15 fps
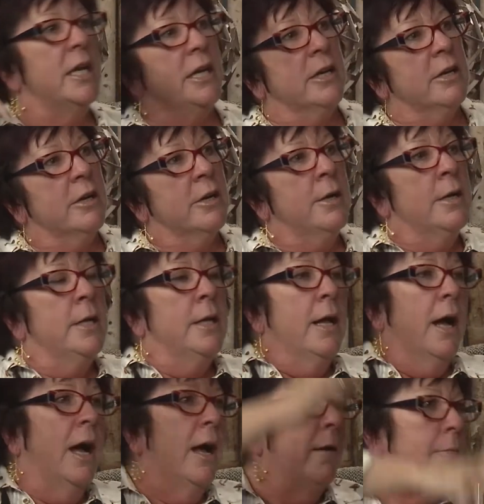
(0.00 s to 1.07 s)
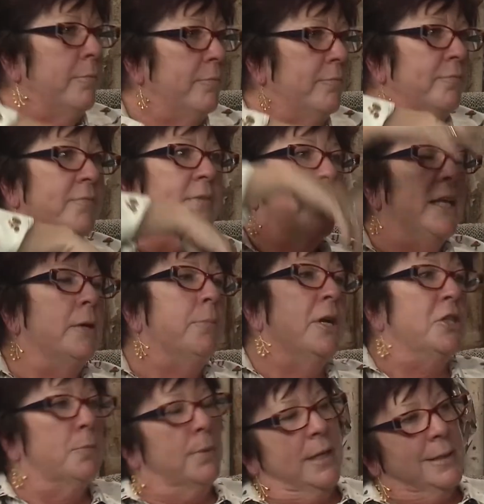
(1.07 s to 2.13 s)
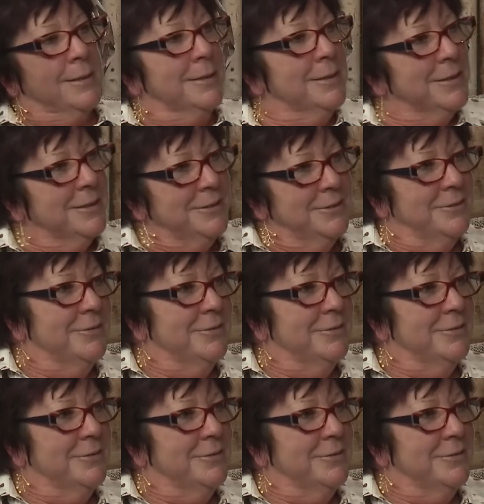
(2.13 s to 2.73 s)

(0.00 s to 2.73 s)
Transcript: here. Mm. I'm in a bunch of places.